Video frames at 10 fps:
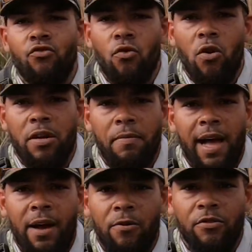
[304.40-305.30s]
drawing
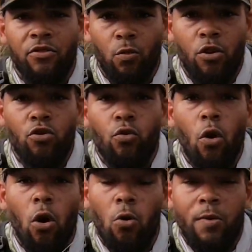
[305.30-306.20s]
power to what you
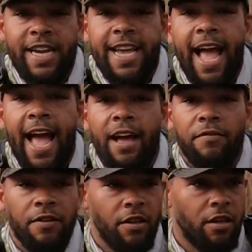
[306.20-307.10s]
already have.
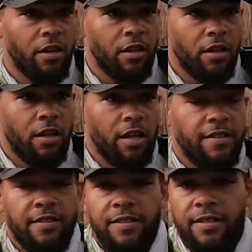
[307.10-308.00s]

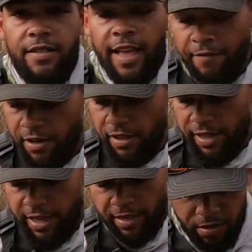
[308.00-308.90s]
It's
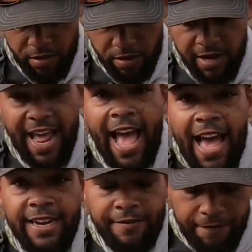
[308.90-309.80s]
definitely an
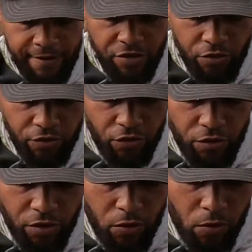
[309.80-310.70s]
added feature to
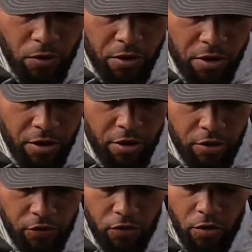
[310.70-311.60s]
the lure.
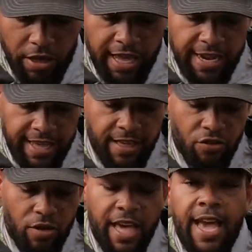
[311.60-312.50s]
So again, yes,
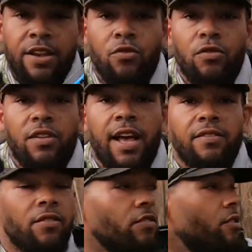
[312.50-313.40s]
you can use it as
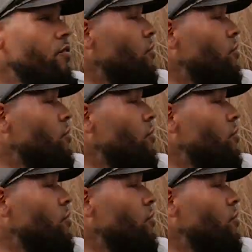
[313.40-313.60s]
a search